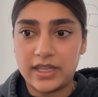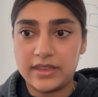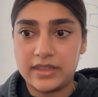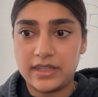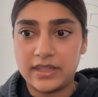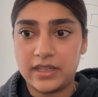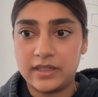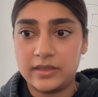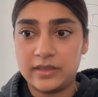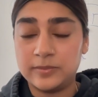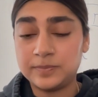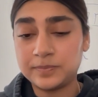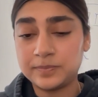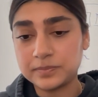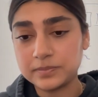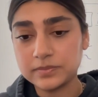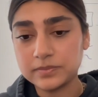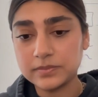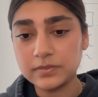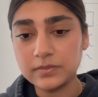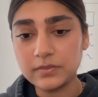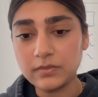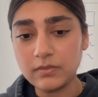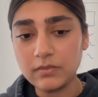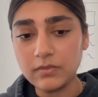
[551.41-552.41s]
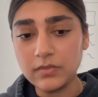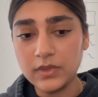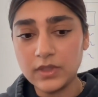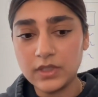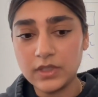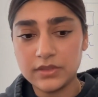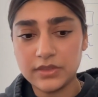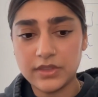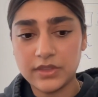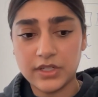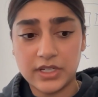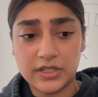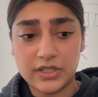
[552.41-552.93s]
And then
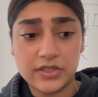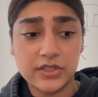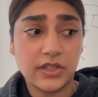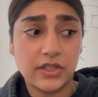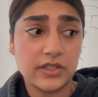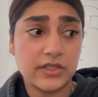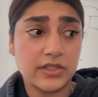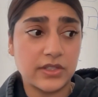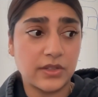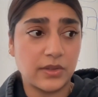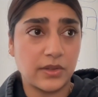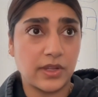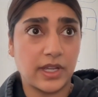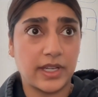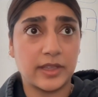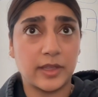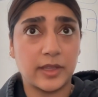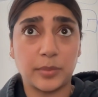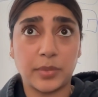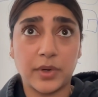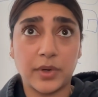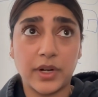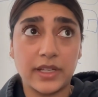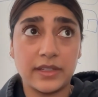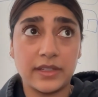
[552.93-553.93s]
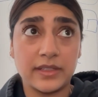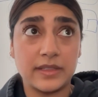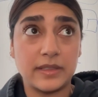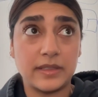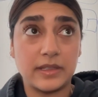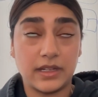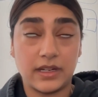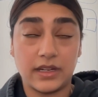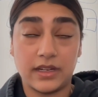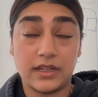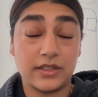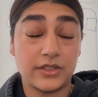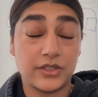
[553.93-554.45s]
there's also like
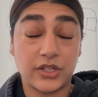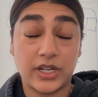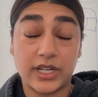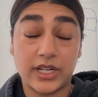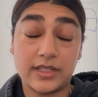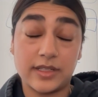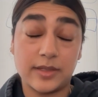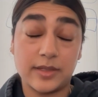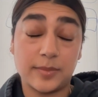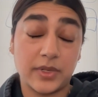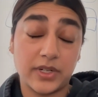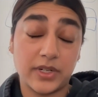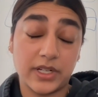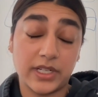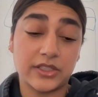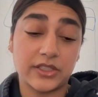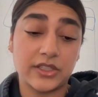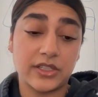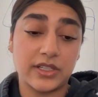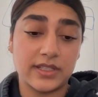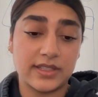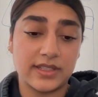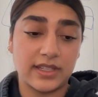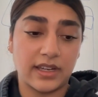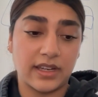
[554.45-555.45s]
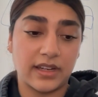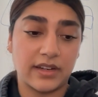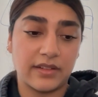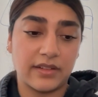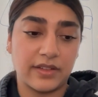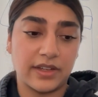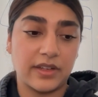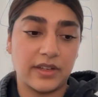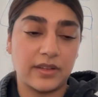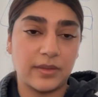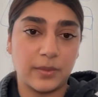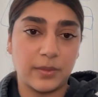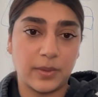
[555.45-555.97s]
the trend prediction side of
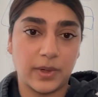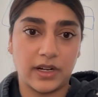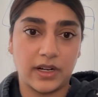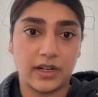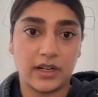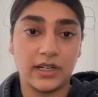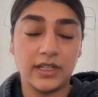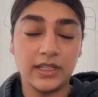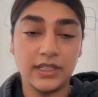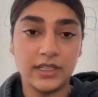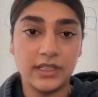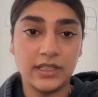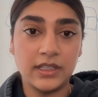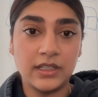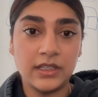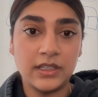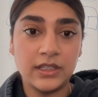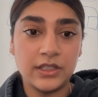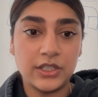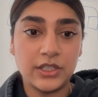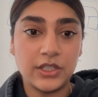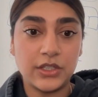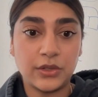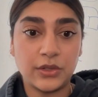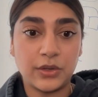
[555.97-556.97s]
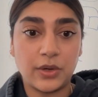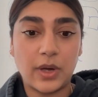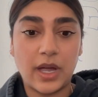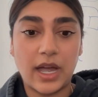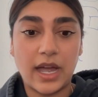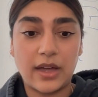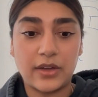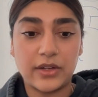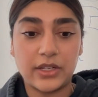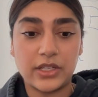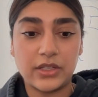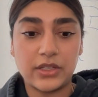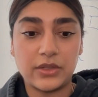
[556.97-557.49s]
it where,
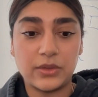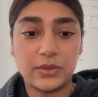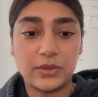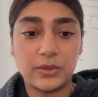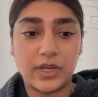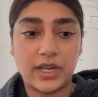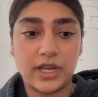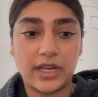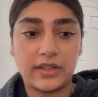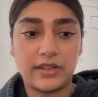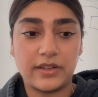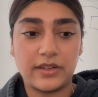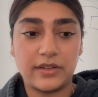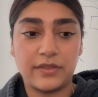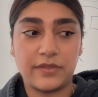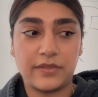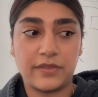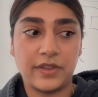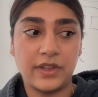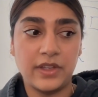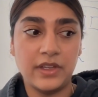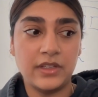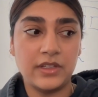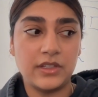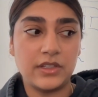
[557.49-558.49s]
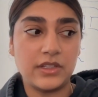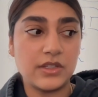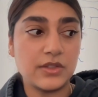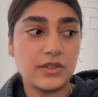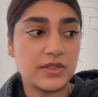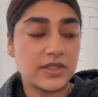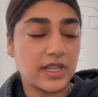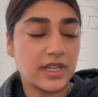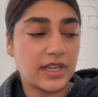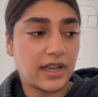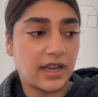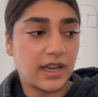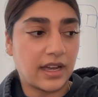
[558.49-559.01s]
how do you kind of
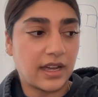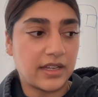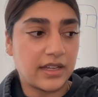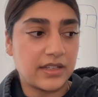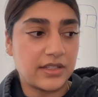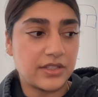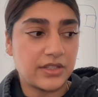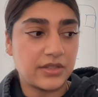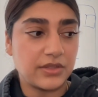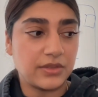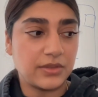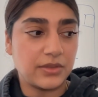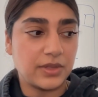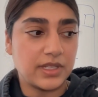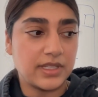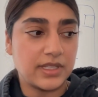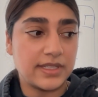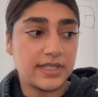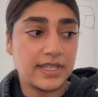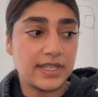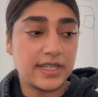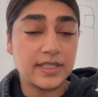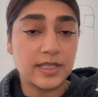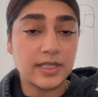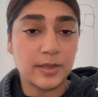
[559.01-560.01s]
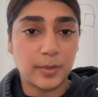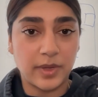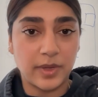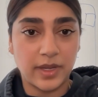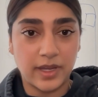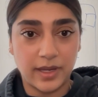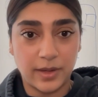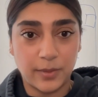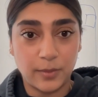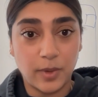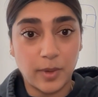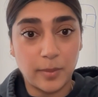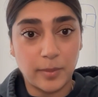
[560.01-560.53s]
use AI to
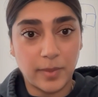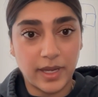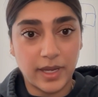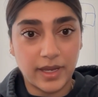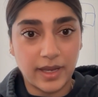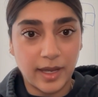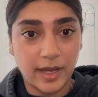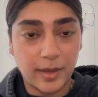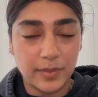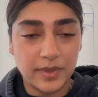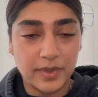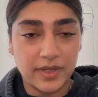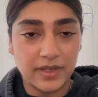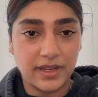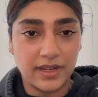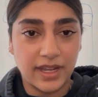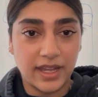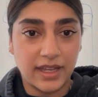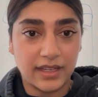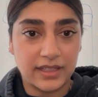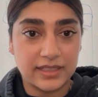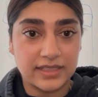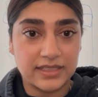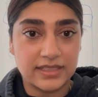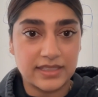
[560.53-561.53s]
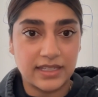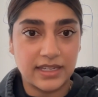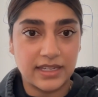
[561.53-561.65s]
anticipate what might happen next?